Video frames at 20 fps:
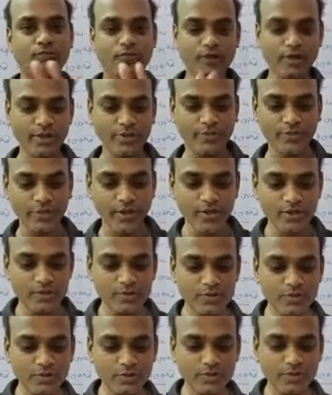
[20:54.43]
Okay,
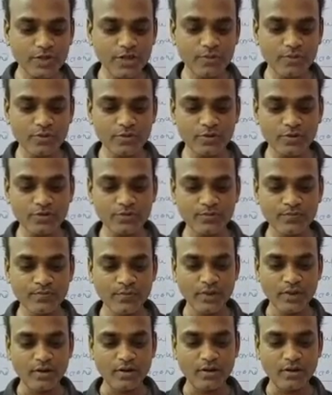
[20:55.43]
so
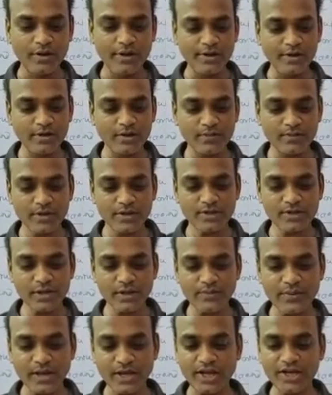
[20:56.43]
interrupt is a
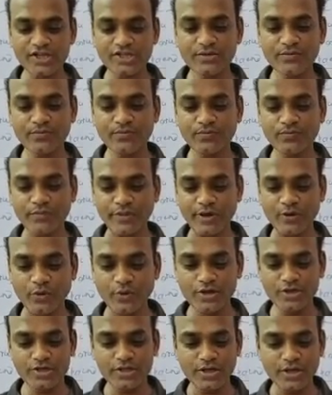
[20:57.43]
mechanism by
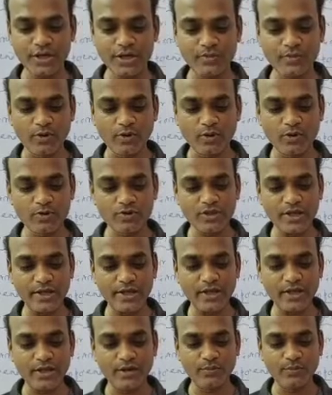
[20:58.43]
which it is modules
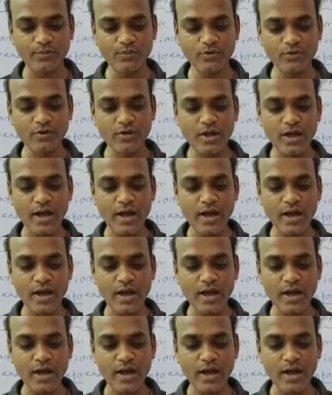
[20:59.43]
like input,